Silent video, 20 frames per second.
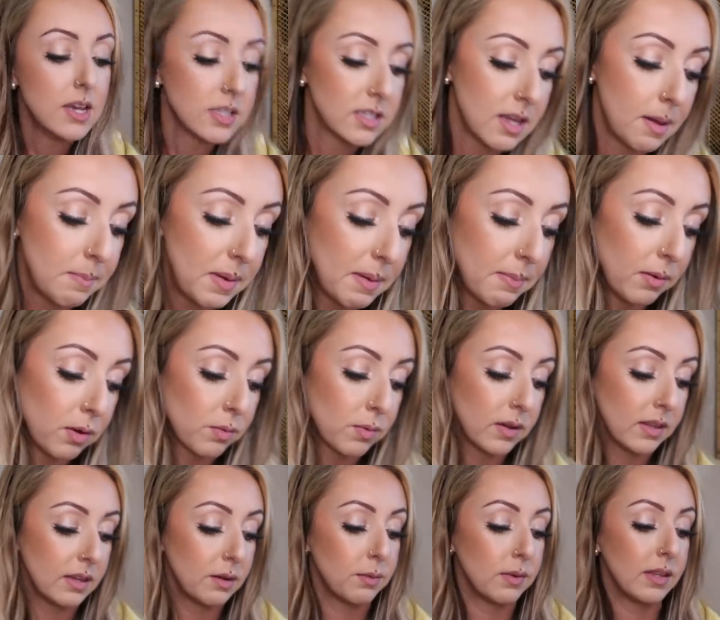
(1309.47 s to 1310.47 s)
Some people
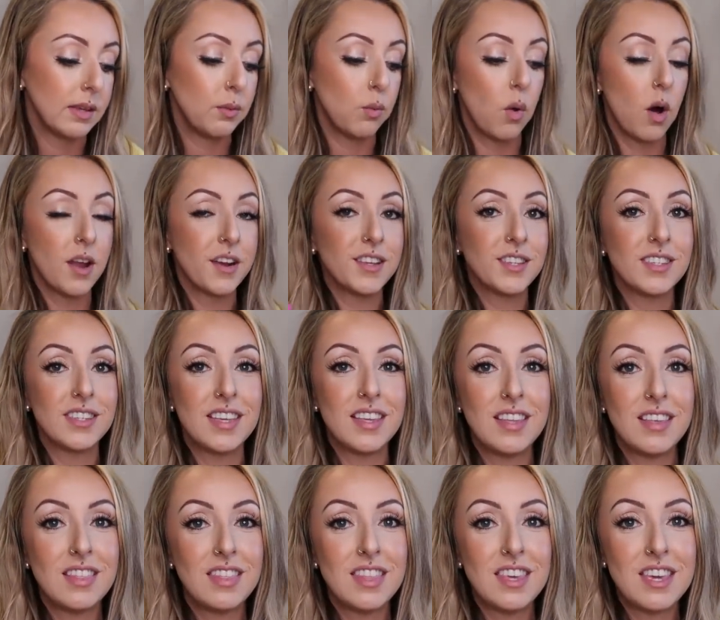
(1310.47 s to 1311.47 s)
really, really want to
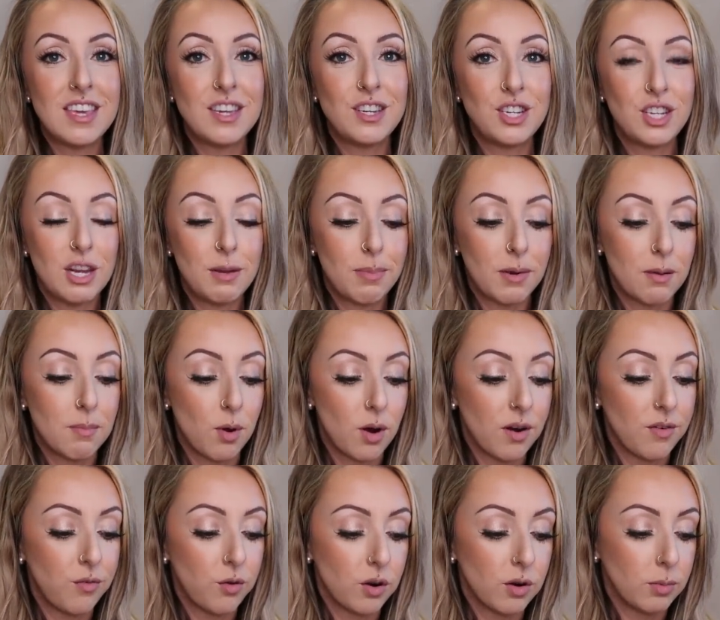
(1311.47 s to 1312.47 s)
see the cheaper,
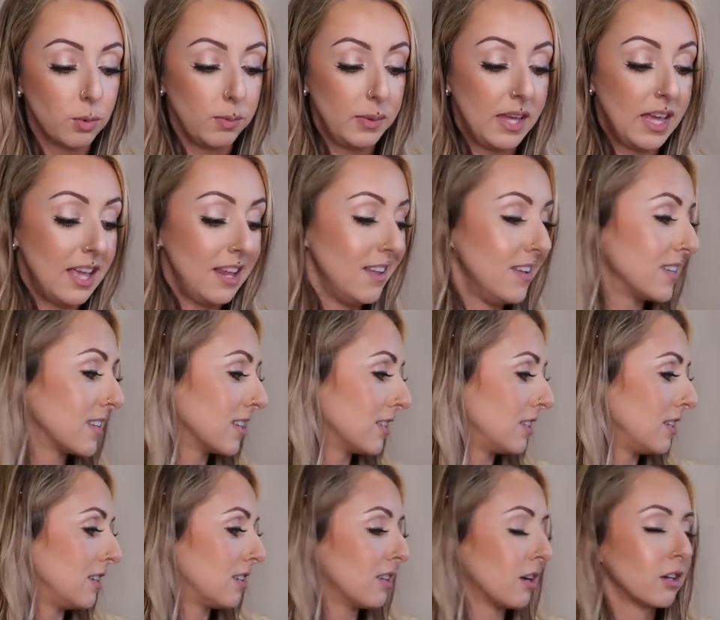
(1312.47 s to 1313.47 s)
more affordable bikinis
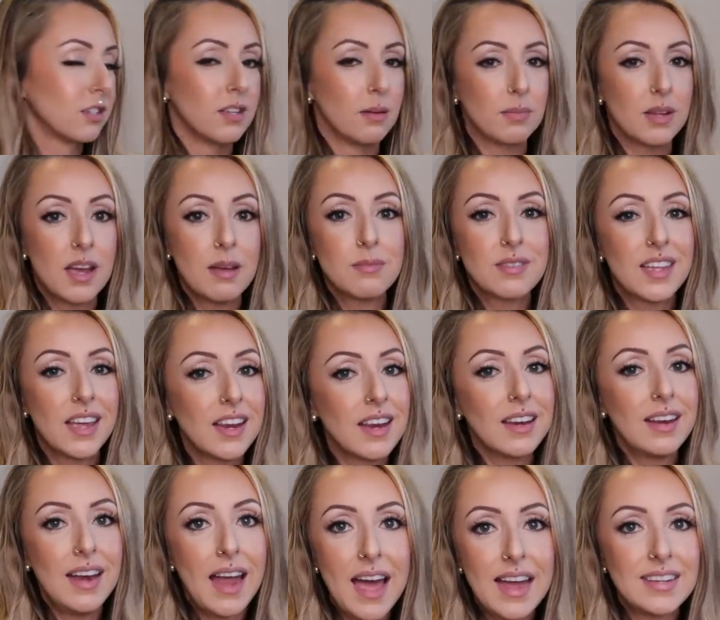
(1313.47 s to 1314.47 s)
because these are sometimes
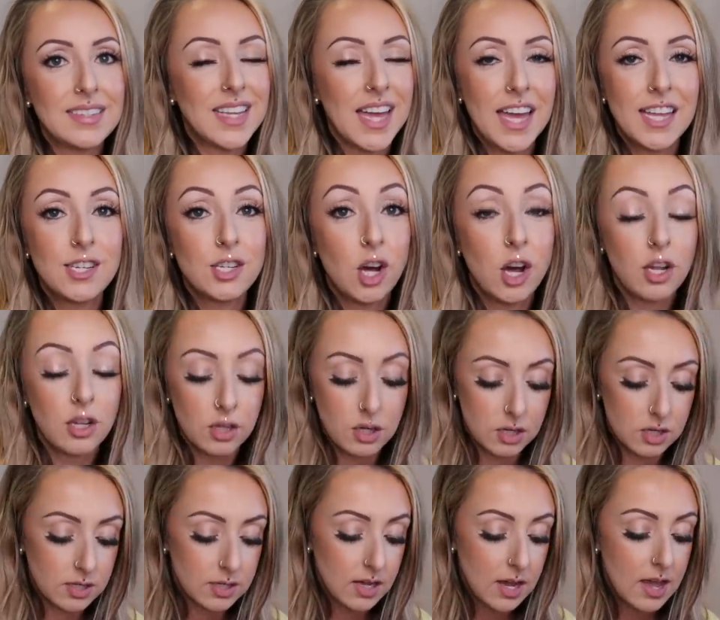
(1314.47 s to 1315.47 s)
like nine, ten
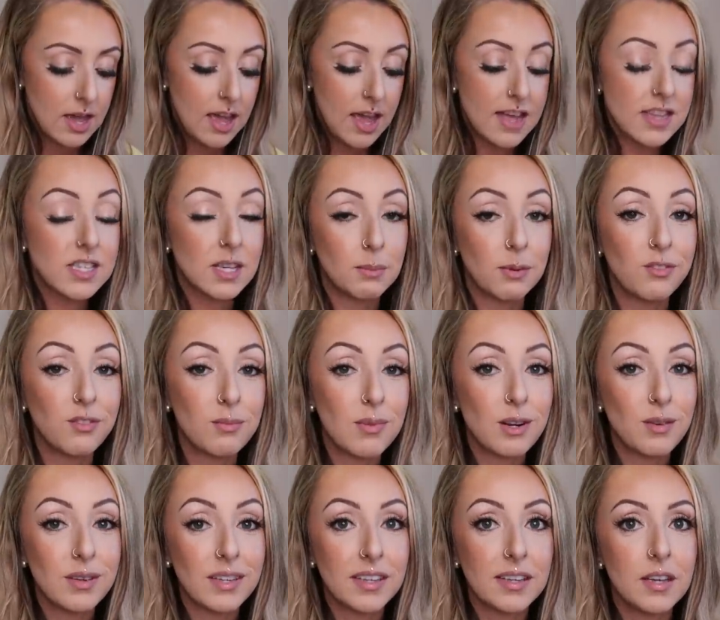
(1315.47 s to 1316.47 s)
dollars and some of them
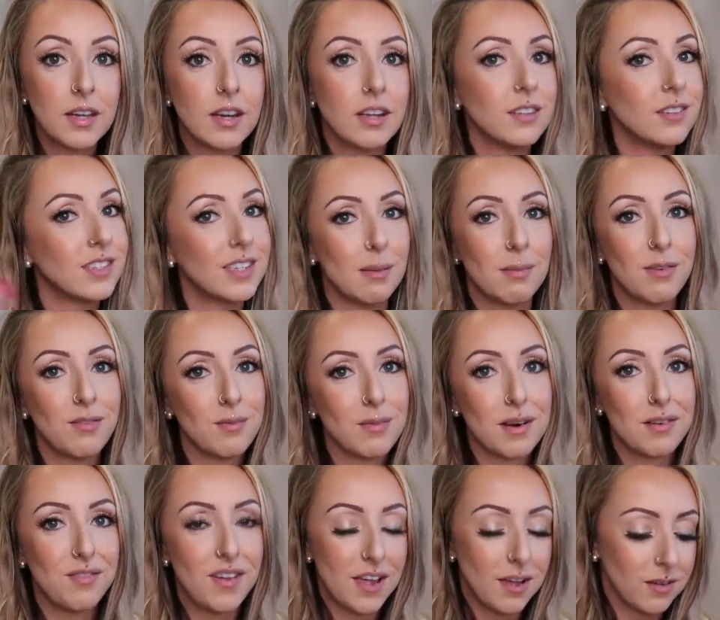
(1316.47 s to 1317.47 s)
are really good. Some of them
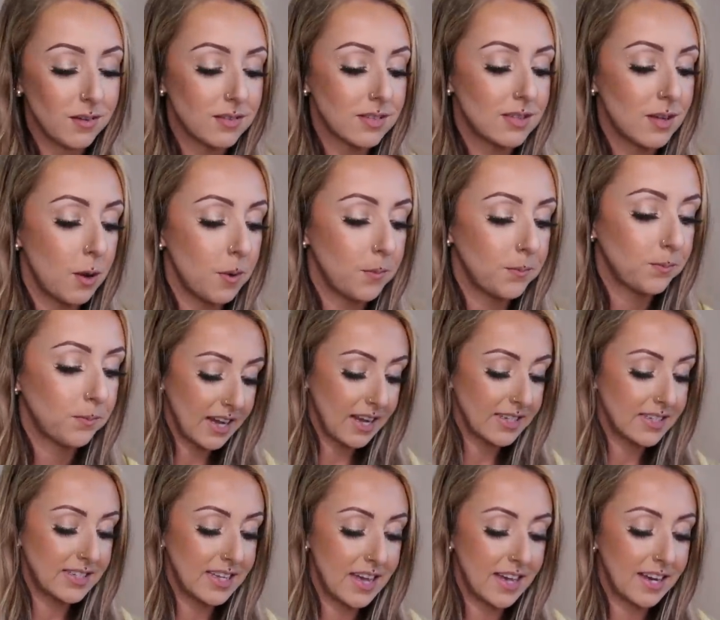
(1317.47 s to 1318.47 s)
are fails. So like
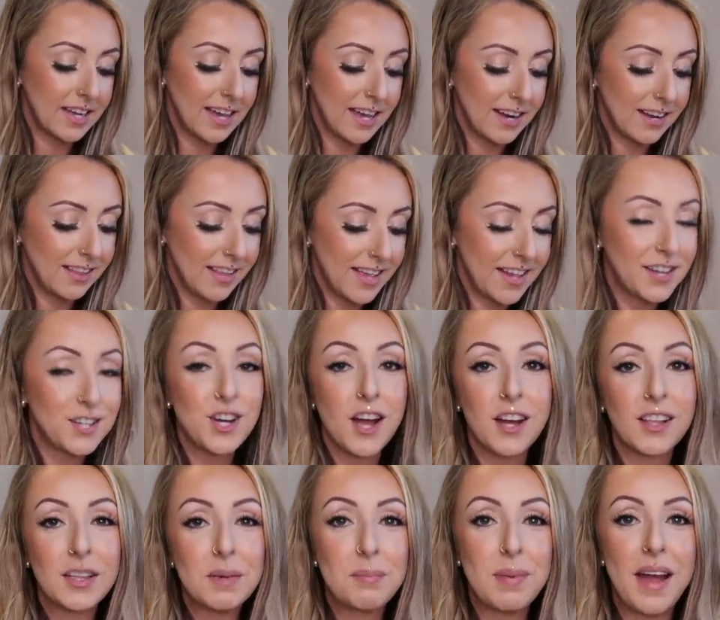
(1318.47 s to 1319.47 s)
I said, I got a lot of
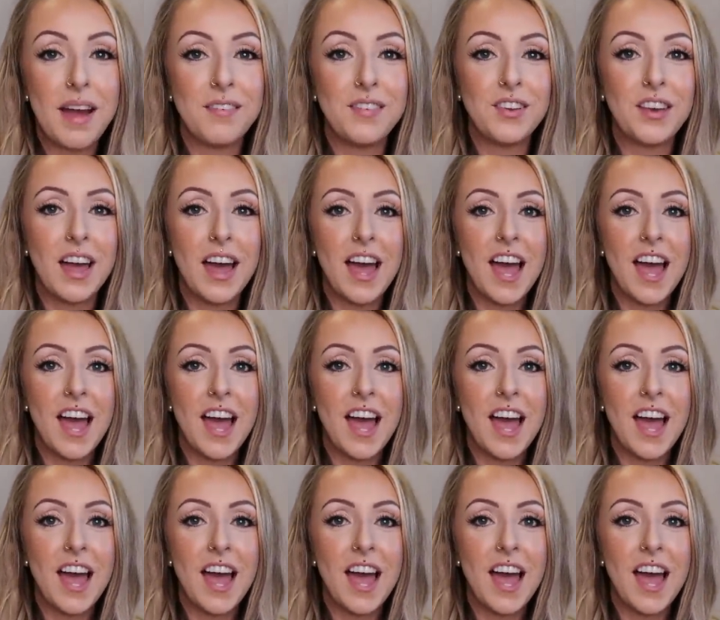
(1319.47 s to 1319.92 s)
chocolate brown, you